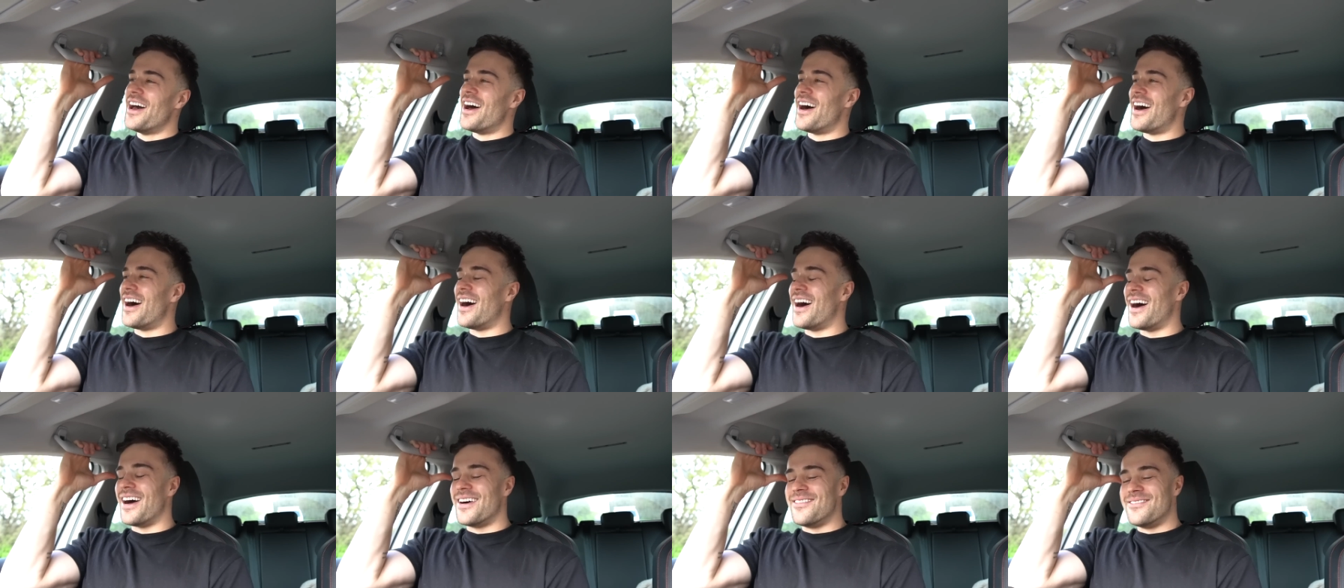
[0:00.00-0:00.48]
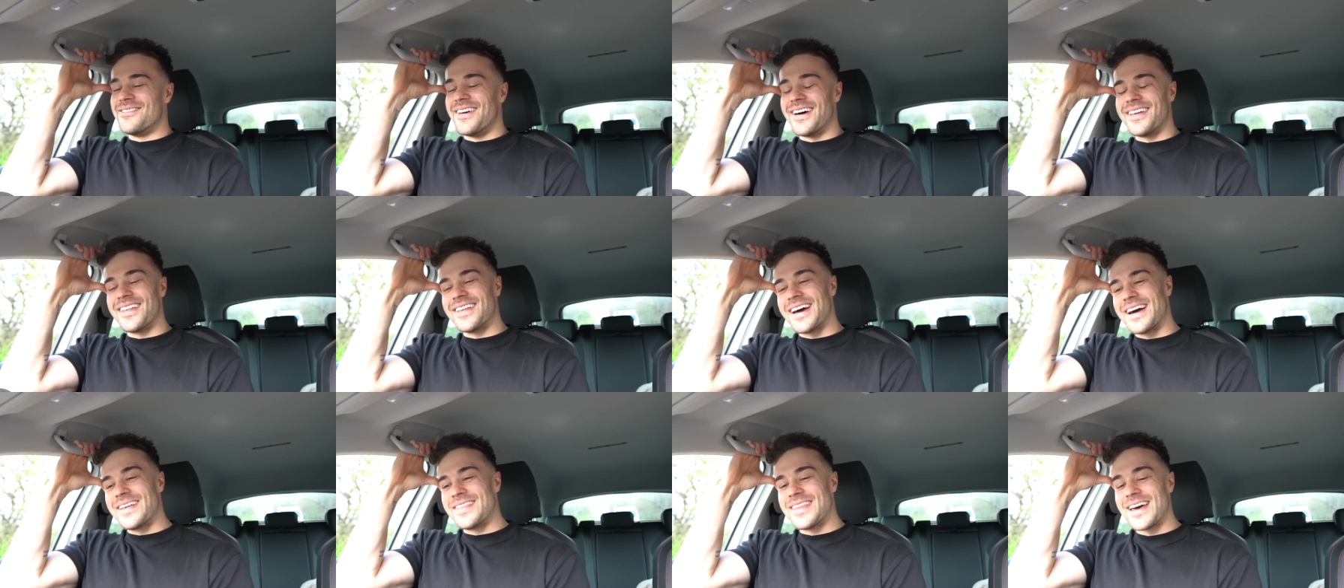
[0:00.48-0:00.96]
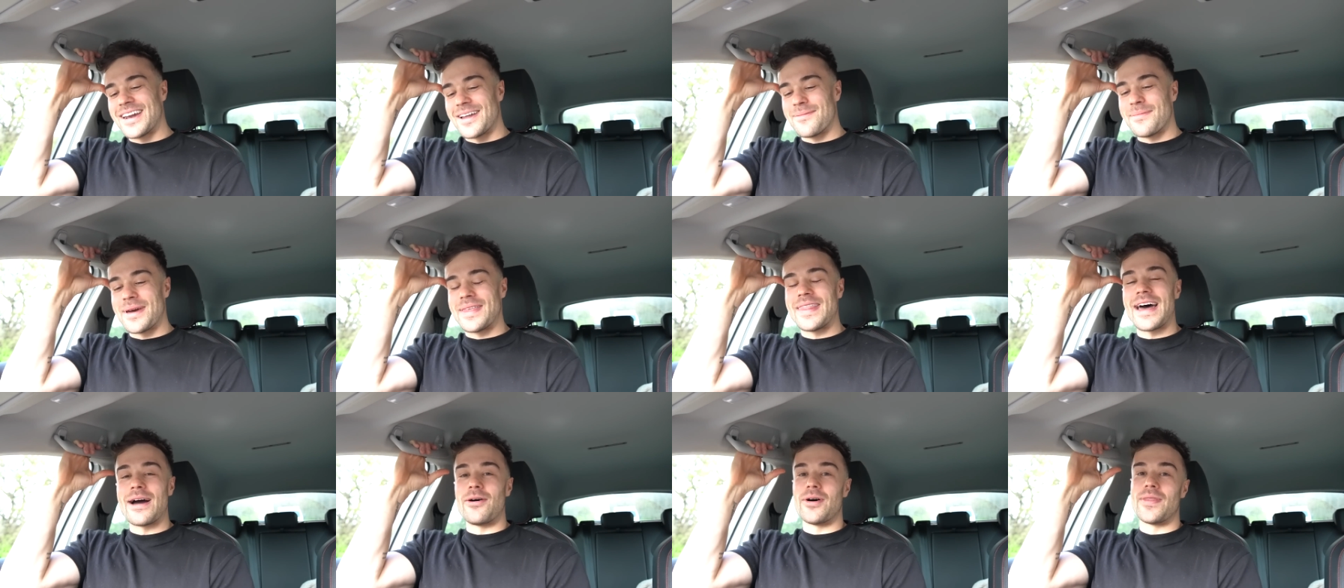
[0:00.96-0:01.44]
Um, and then I
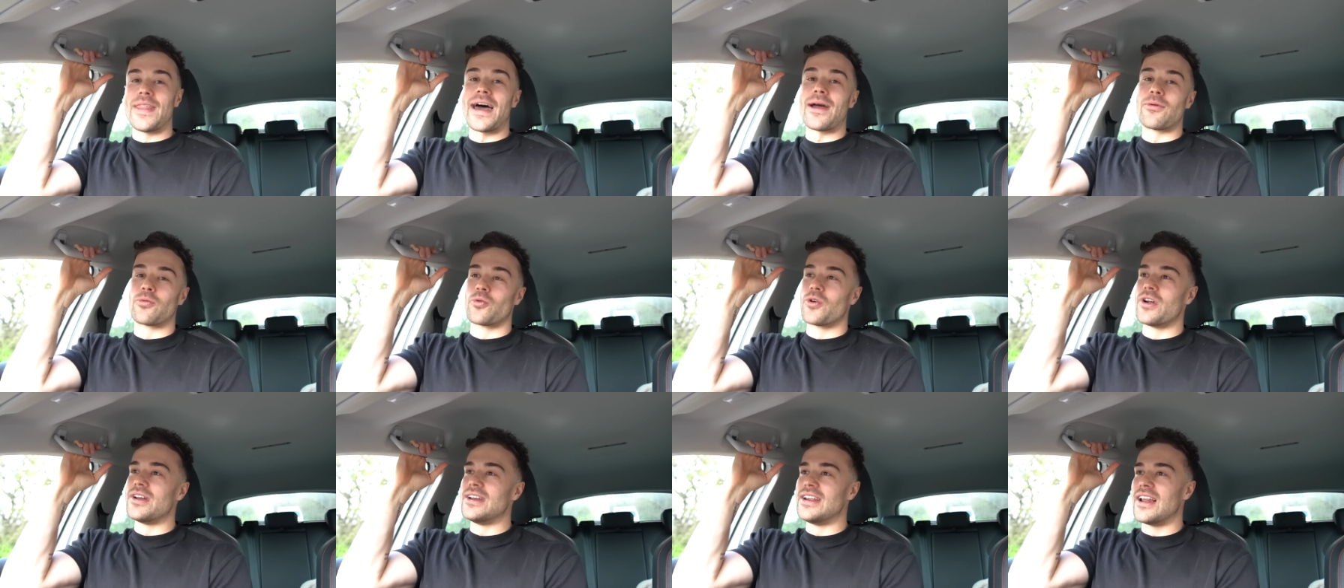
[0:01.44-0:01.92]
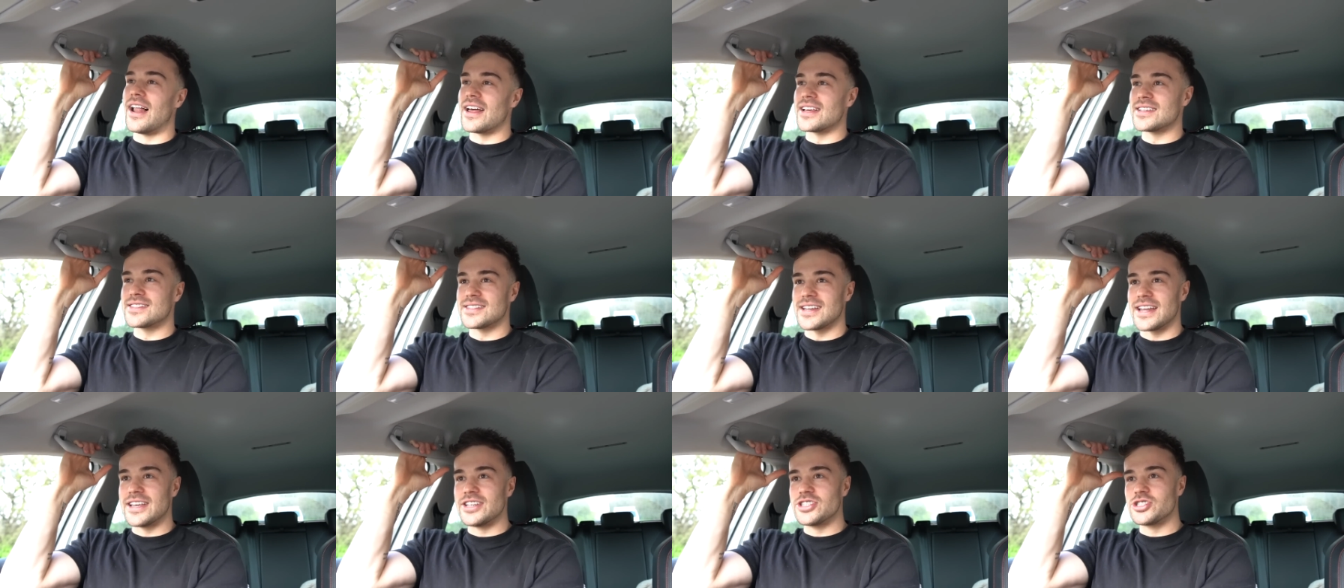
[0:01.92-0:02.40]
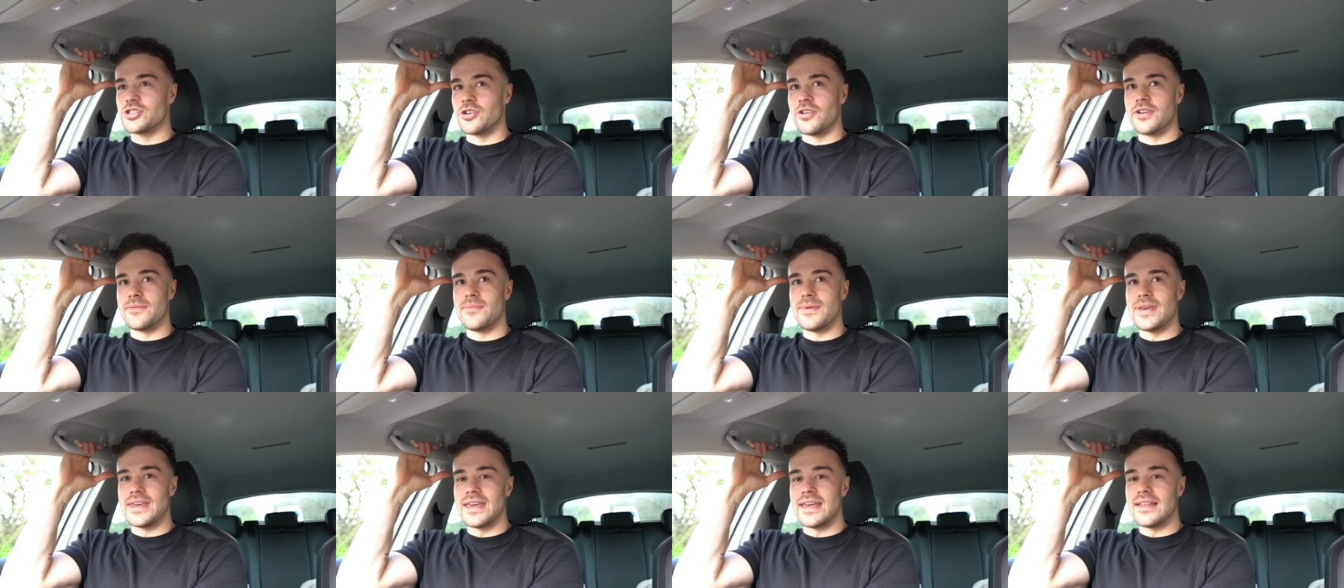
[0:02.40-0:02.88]
made that one, that really like
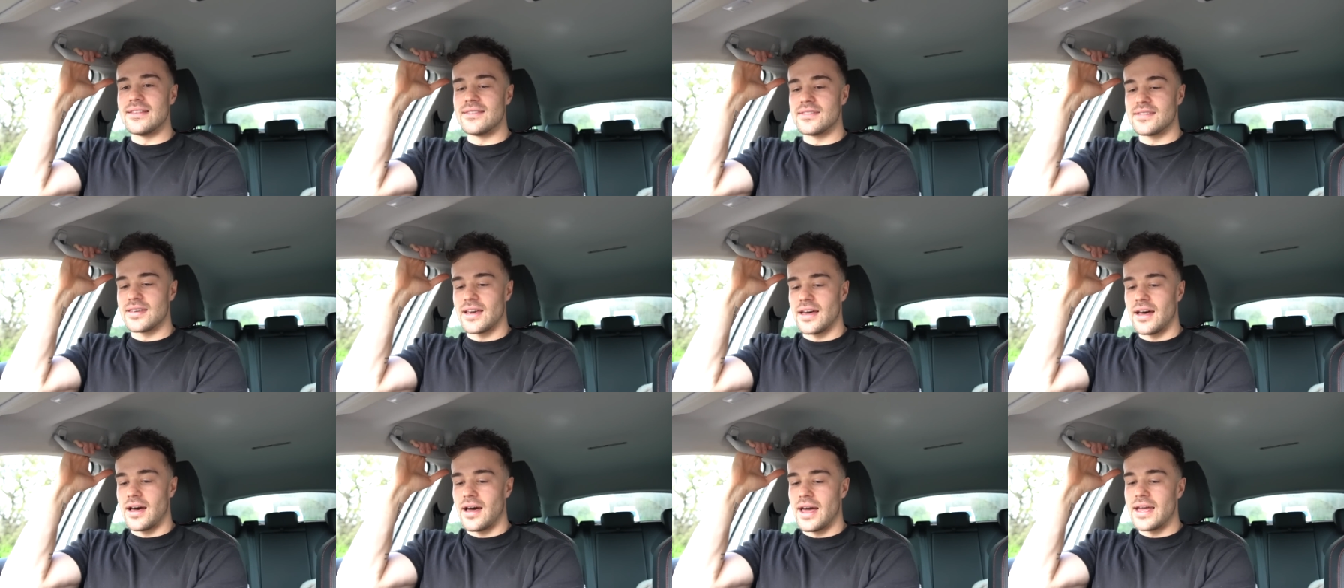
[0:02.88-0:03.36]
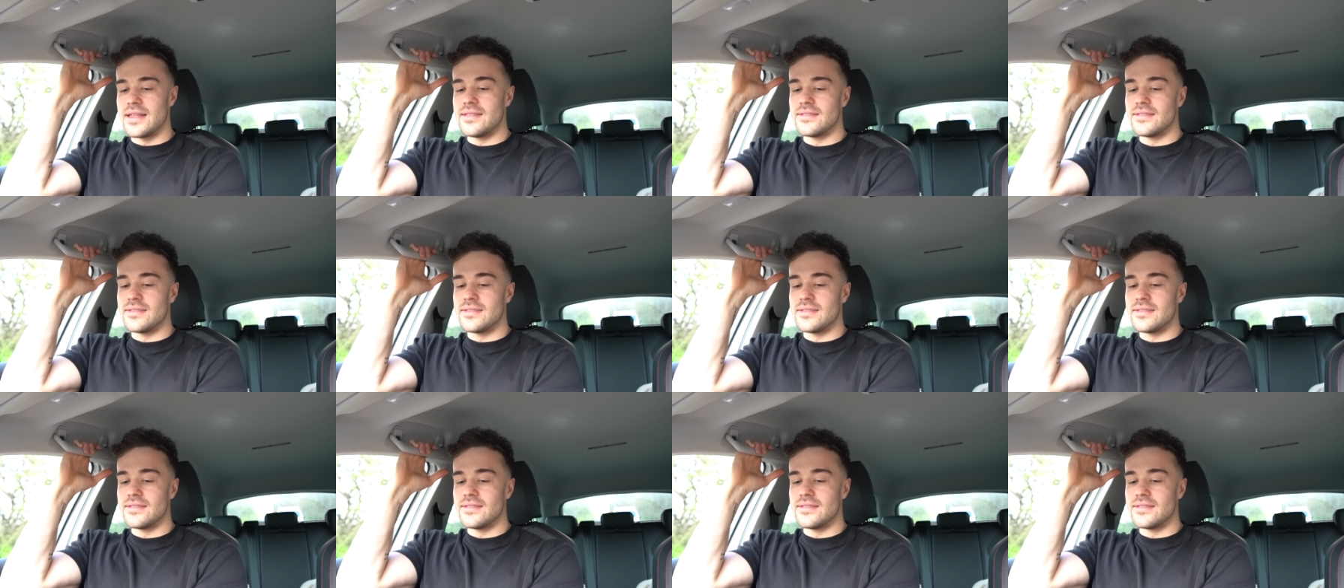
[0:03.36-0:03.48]
slingshotted me into,